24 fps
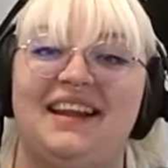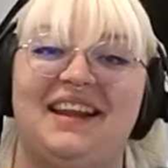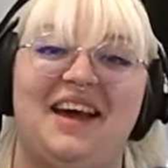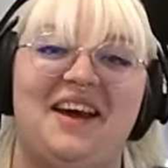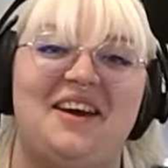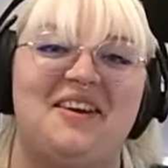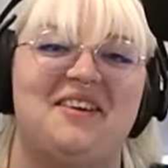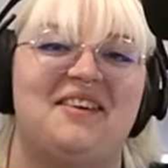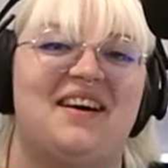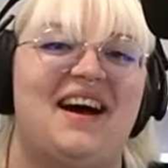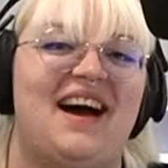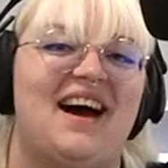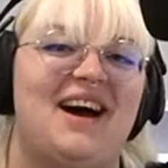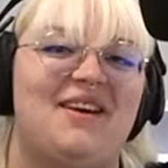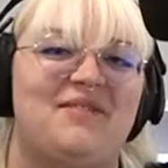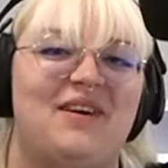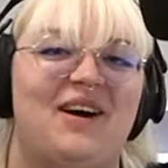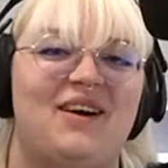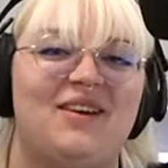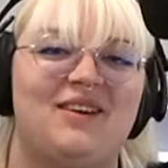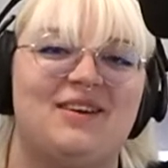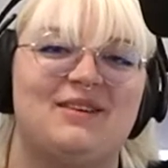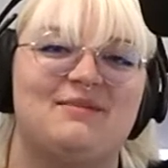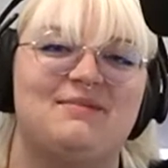Hello and
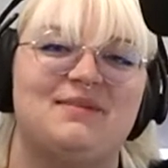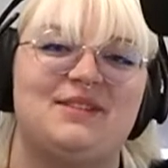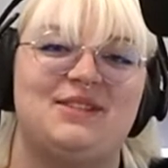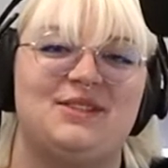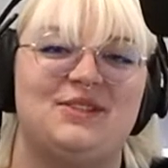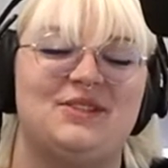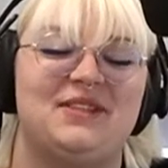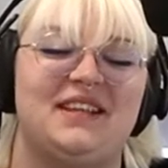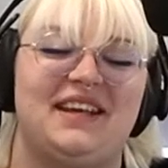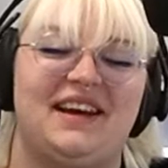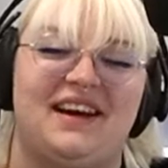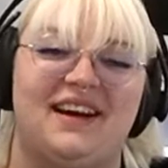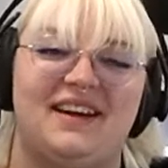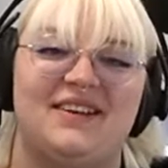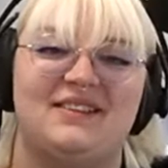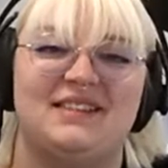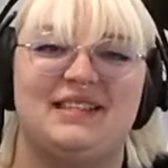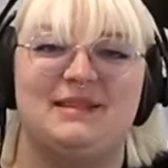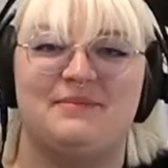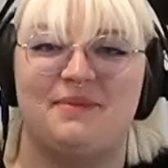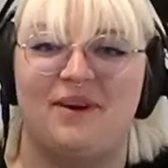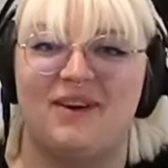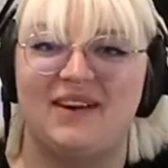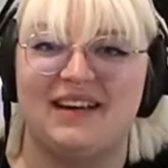welcome to the
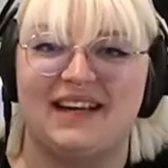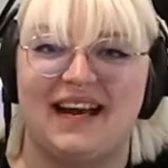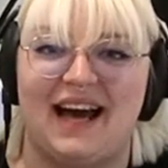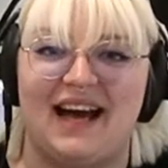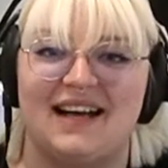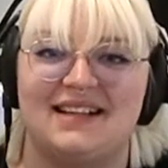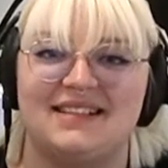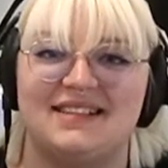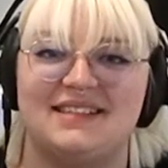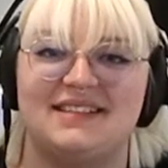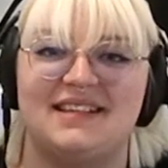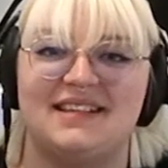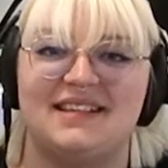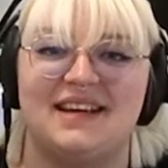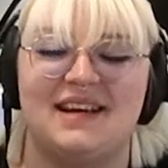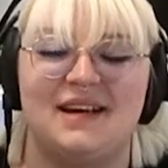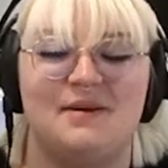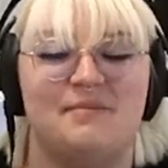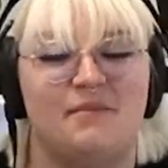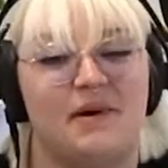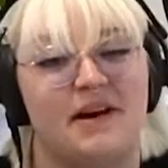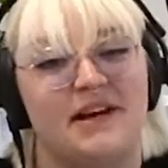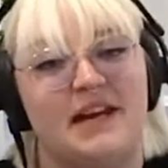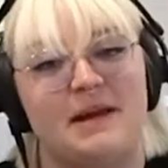IoT podcast.
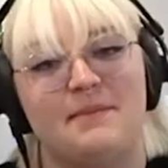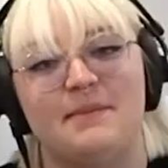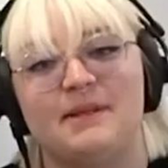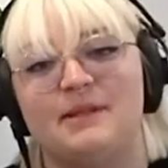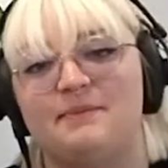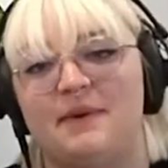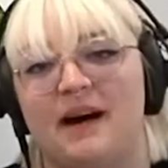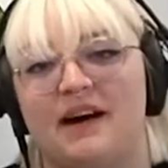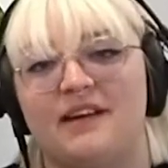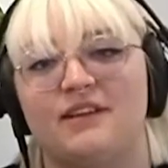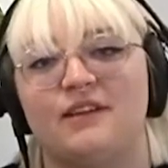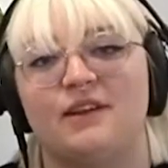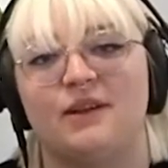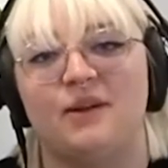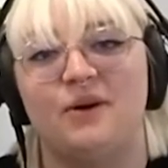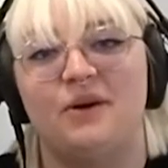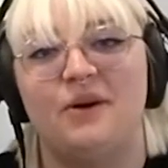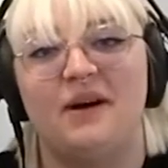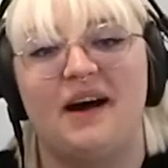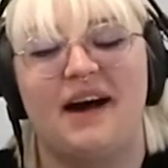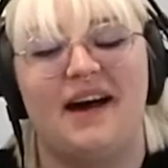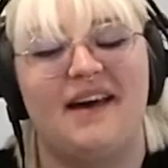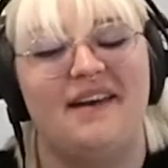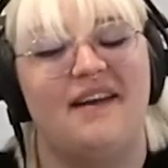My name is Beth Law
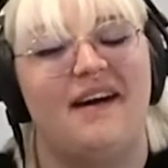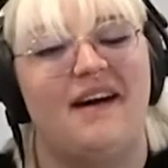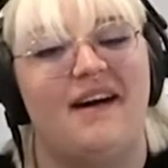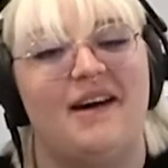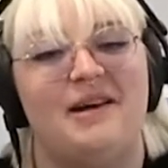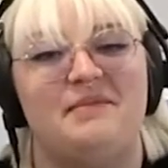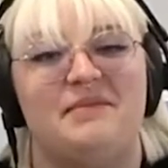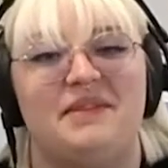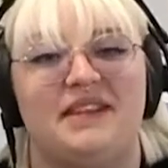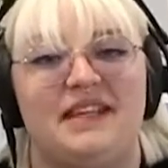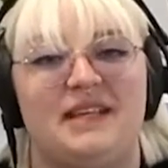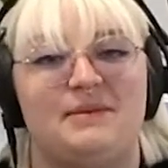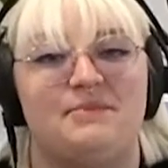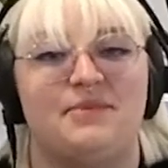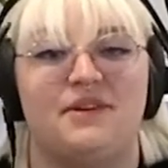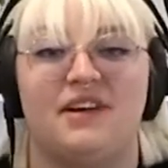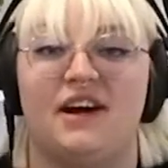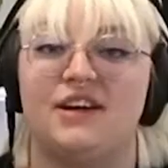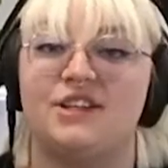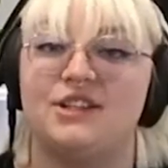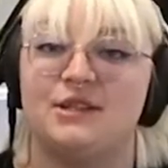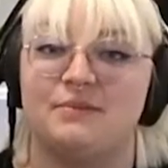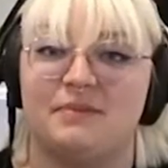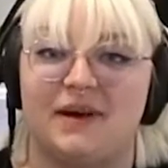and I'm the
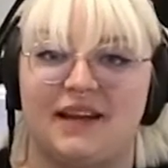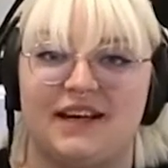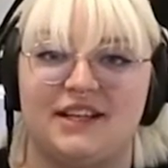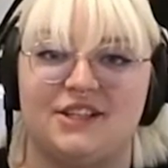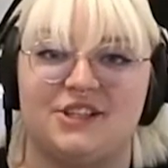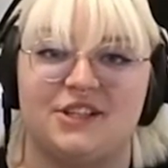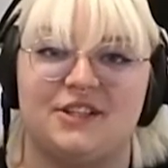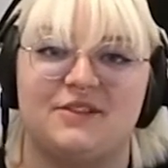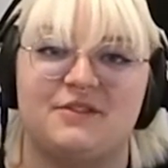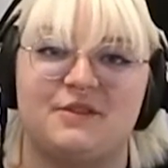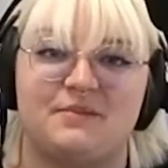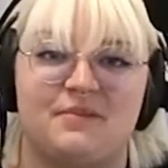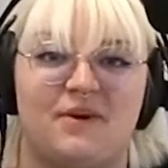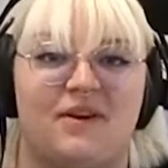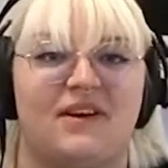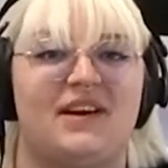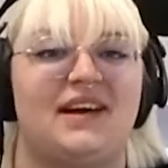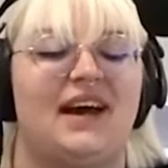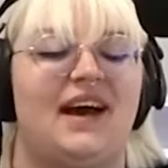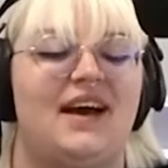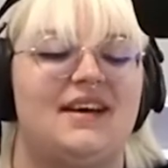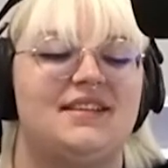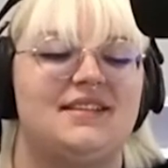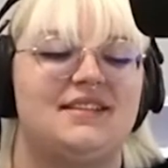production manager of the
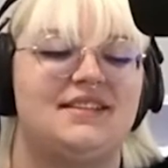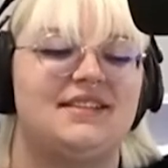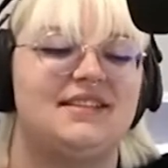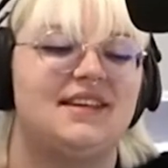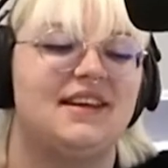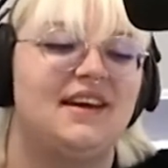podcast.